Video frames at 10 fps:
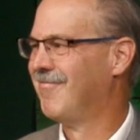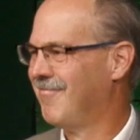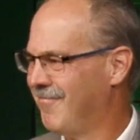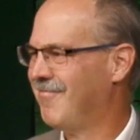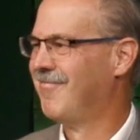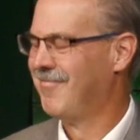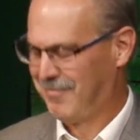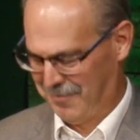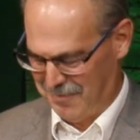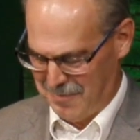
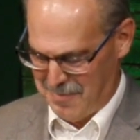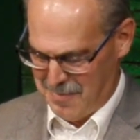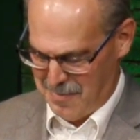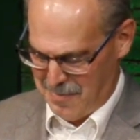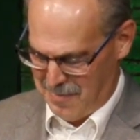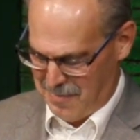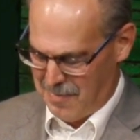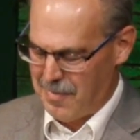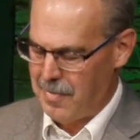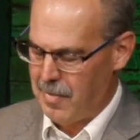
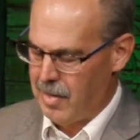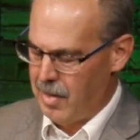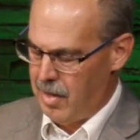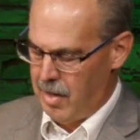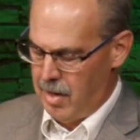(no one is talking)